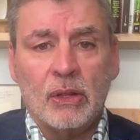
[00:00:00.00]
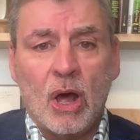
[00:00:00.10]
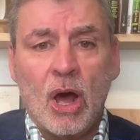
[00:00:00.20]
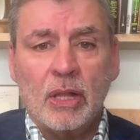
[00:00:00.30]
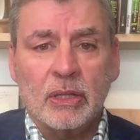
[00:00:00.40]

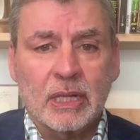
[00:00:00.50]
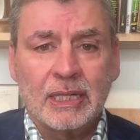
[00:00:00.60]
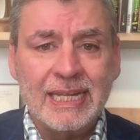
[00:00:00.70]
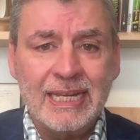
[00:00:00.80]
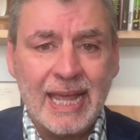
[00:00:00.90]
all
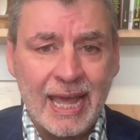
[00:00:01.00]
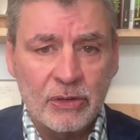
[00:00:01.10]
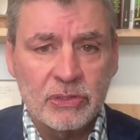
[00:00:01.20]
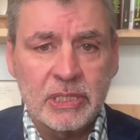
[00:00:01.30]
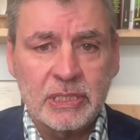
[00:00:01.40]
clean
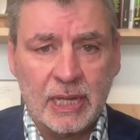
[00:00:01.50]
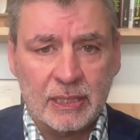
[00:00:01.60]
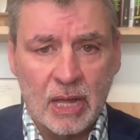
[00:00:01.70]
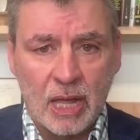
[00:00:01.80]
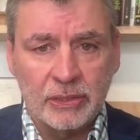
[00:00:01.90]
energy
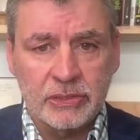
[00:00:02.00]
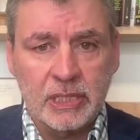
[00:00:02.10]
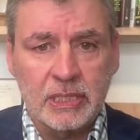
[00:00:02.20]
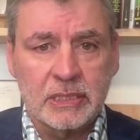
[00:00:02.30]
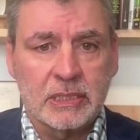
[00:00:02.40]

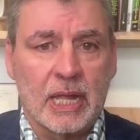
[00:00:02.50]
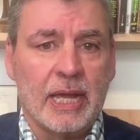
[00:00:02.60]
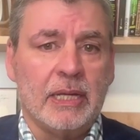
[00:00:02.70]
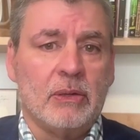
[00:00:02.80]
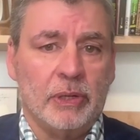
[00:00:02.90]
technologies
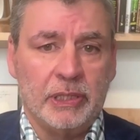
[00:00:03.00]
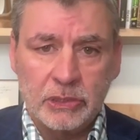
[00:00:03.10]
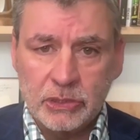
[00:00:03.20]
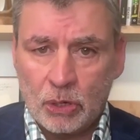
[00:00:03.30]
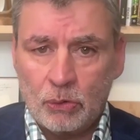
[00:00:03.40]
like wind
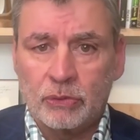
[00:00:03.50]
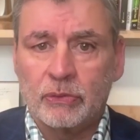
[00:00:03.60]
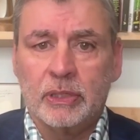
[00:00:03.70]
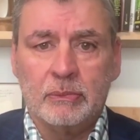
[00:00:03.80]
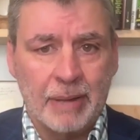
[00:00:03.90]
and
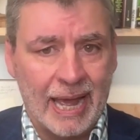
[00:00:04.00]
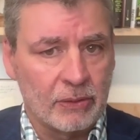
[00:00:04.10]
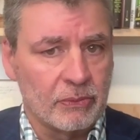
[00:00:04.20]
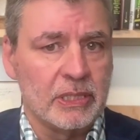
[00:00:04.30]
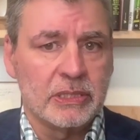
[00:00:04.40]
solar and
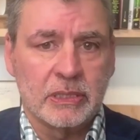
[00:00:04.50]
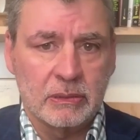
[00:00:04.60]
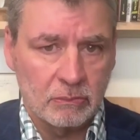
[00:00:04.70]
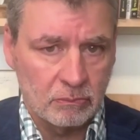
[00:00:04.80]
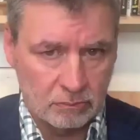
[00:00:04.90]
batteries
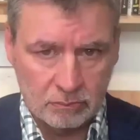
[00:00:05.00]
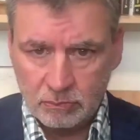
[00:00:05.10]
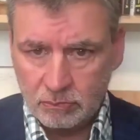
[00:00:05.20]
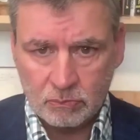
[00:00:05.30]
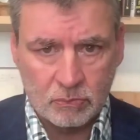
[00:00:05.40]
and
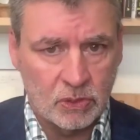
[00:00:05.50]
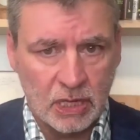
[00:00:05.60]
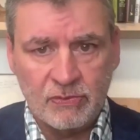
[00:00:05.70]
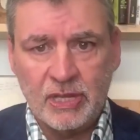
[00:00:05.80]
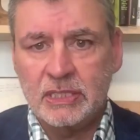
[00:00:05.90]

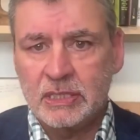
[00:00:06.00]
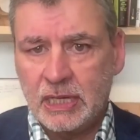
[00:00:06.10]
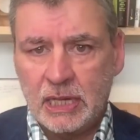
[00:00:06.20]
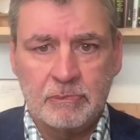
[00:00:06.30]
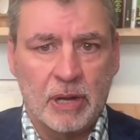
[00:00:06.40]
E Vs and
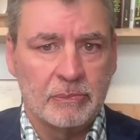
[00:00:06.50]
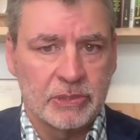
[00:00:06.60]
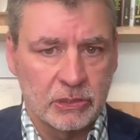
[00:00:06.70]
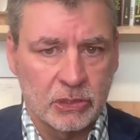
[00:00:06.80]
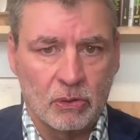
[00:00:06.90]
heat
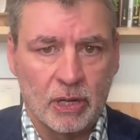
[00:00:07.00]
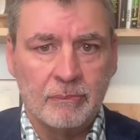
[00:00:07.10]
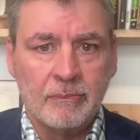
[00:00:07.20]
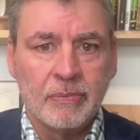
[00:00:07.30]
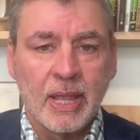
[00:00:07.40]
pumps and so
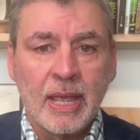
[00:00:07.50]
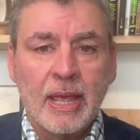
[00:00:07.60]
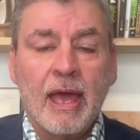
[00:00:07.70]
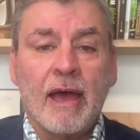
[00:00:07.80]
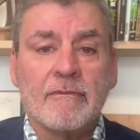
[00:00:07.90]
on
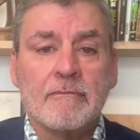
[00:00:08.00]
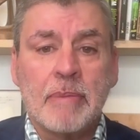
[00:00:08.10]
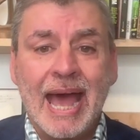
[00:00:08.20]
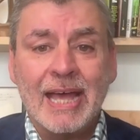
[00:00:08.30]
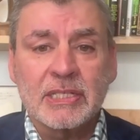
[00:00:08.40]
have
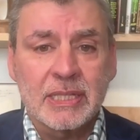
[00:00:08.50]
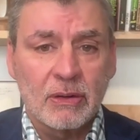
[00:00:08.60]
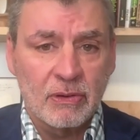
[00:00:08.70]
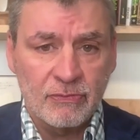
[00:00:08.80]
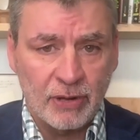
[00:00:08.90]
passed
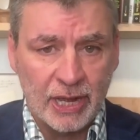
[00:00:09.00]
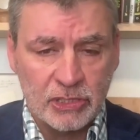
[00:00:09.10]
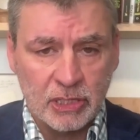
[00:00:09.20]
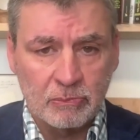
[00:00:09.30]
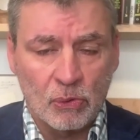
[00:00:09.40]
their
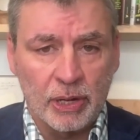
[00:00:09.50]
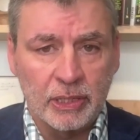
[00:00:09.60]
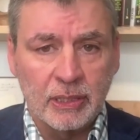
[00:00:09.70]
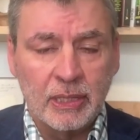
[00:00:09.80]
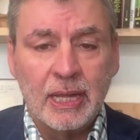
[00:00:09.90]
inflection
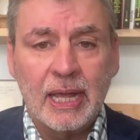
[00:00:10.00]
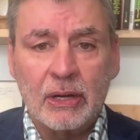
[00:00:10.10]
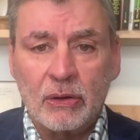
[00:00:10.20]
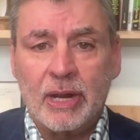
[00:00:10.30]
point and are